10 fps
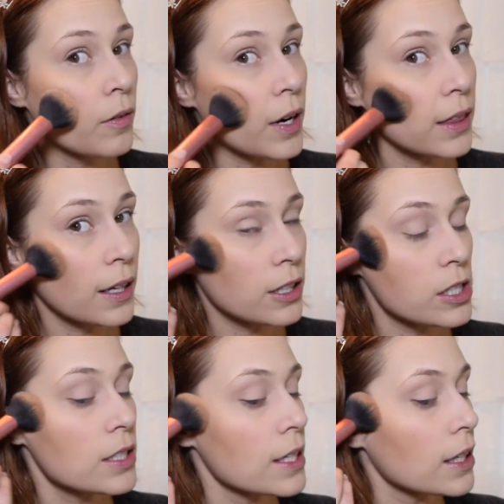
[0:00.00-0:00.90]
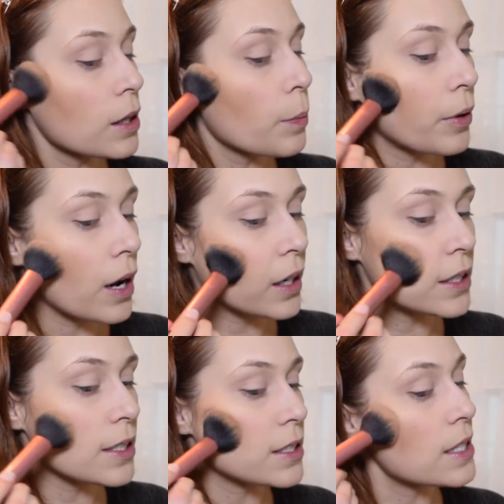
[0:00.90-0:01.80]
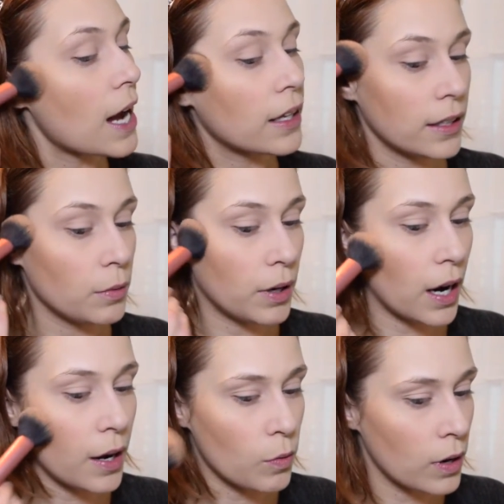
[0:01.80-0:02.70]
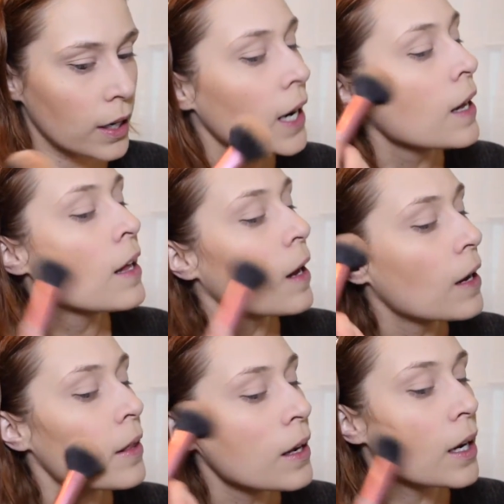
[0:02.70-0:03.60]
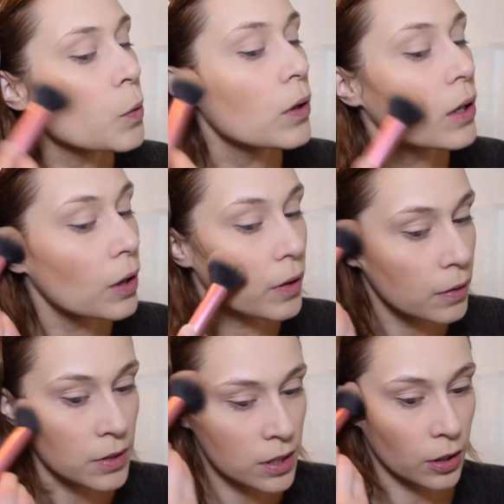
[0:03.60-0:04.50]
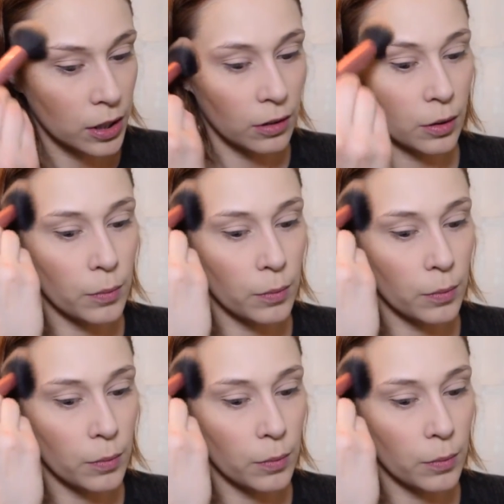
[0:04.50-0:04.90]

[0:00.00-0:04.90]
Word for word: right there just to get the product exactly where I want it and then I will go in with circular